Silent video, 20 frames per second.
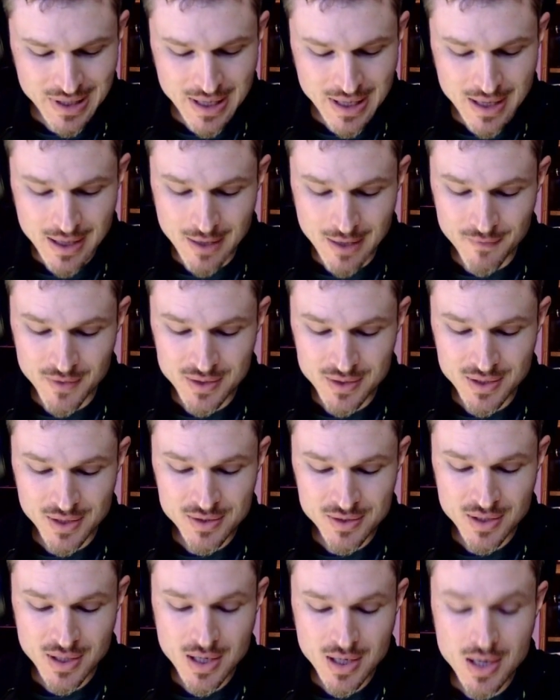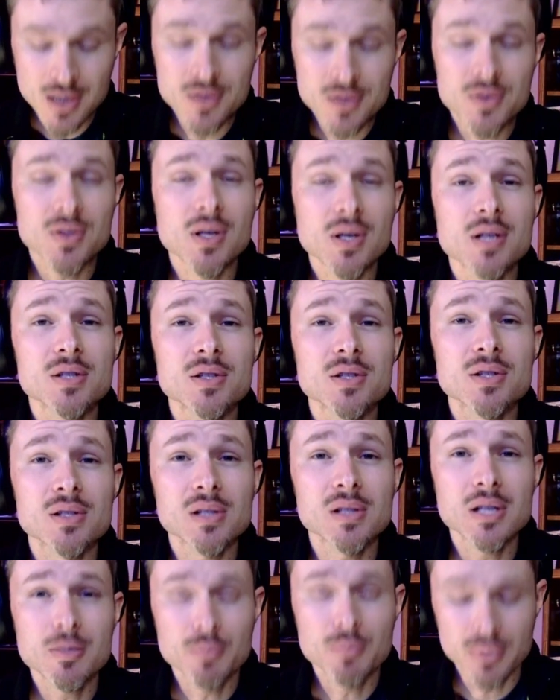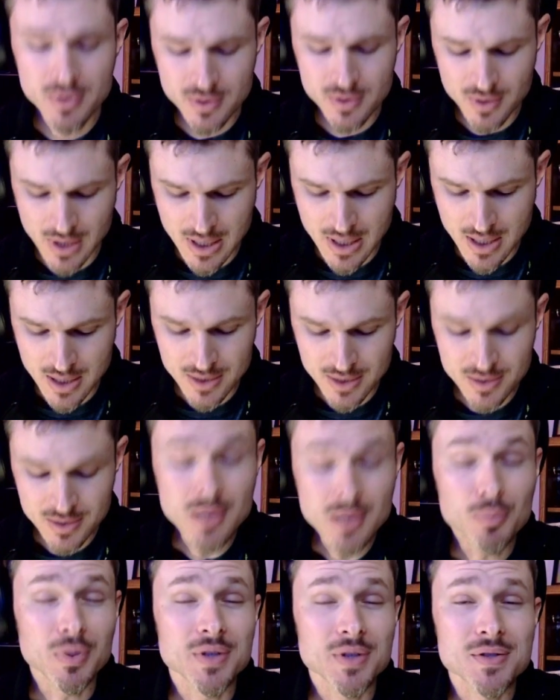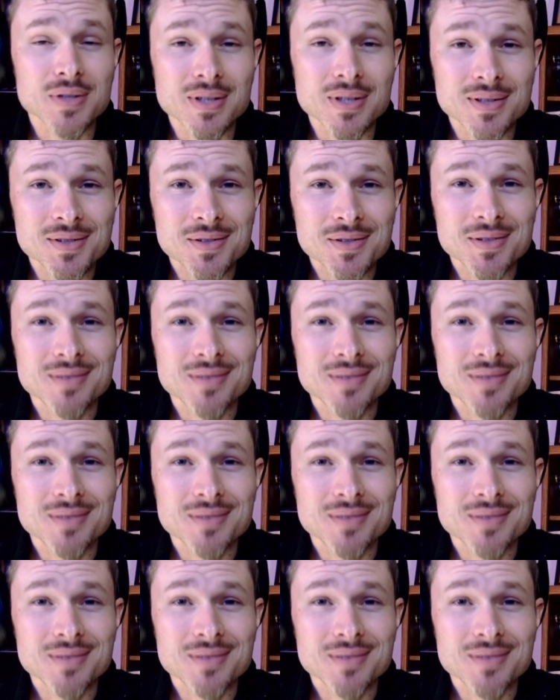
if it doesn't cause sleeplessness